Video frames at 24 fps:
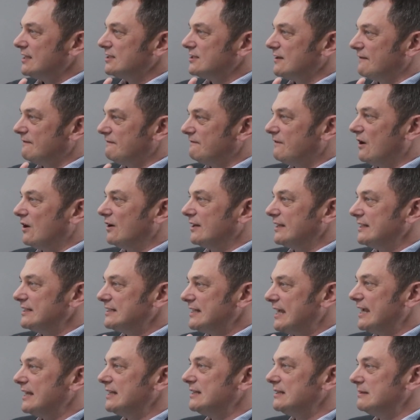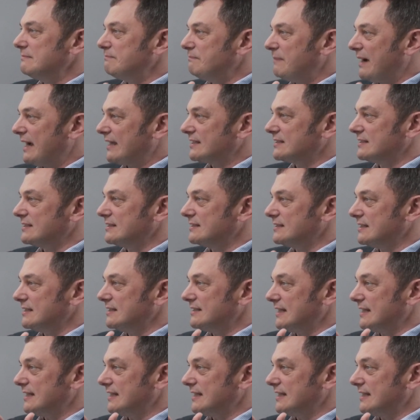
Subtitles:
to find hidden patterns in